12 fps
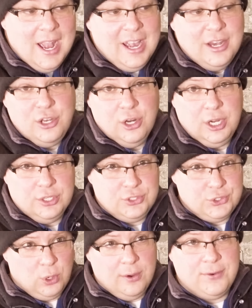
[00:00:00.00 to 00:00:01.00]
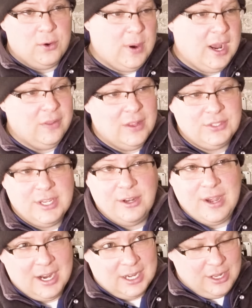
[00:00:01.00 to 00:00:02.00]
and you're gonna store it for a while, and let's say
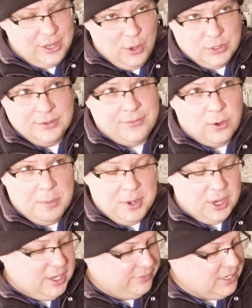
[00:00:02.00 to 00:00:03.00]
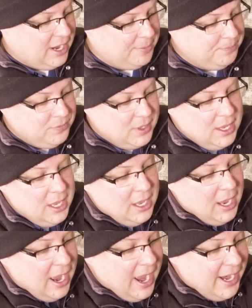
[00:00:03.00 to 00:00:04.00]
you're not gonna use it for a period of time,
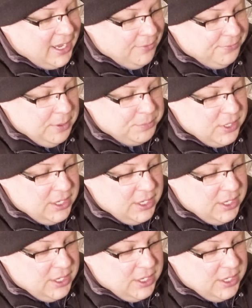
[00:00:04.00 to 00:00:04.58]
I can flip